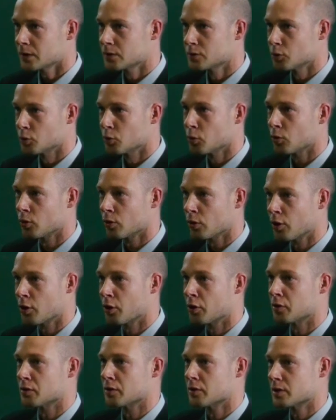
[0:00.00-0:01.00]
to
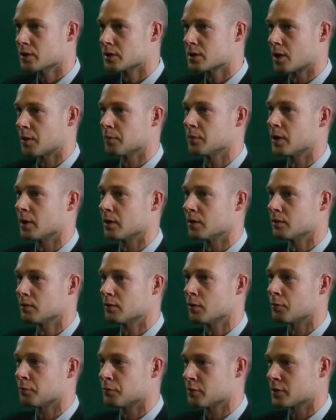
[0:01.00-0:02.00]
learn something
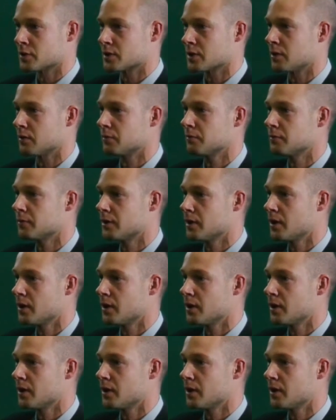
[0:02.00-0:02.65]
of yourself.